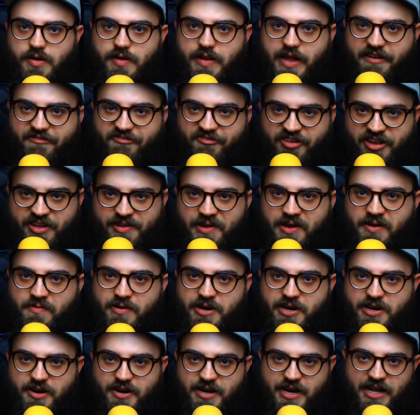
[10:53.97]
That feeling when
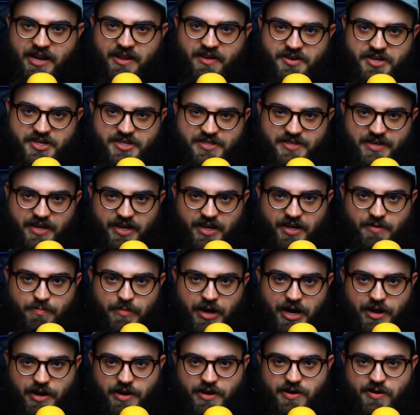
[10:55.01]
you're kind of just like
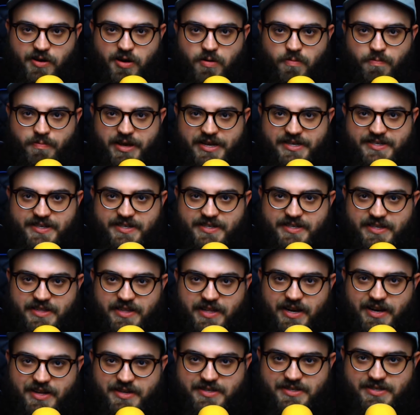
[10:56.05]
minding your own business and
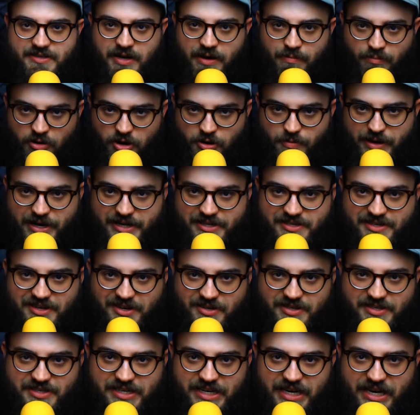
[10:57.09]
then a mermaid
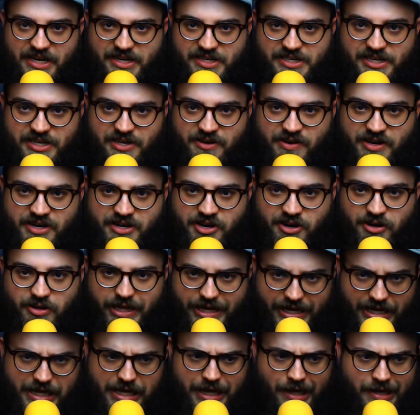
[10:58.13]
starts singing to you and you're
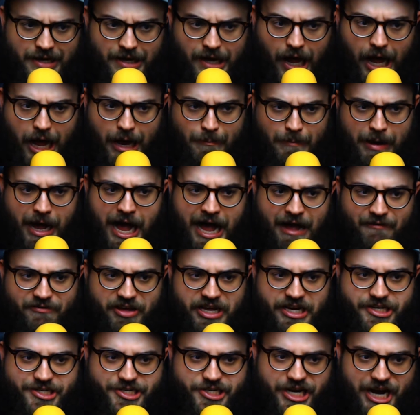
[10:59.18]
like, I'm
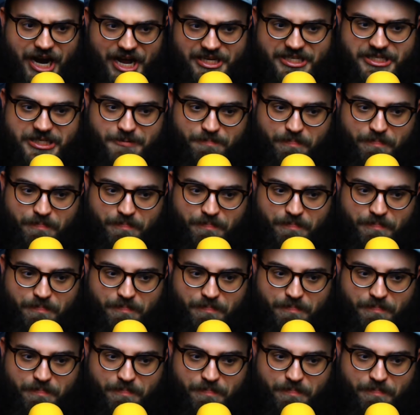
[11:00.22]
having chest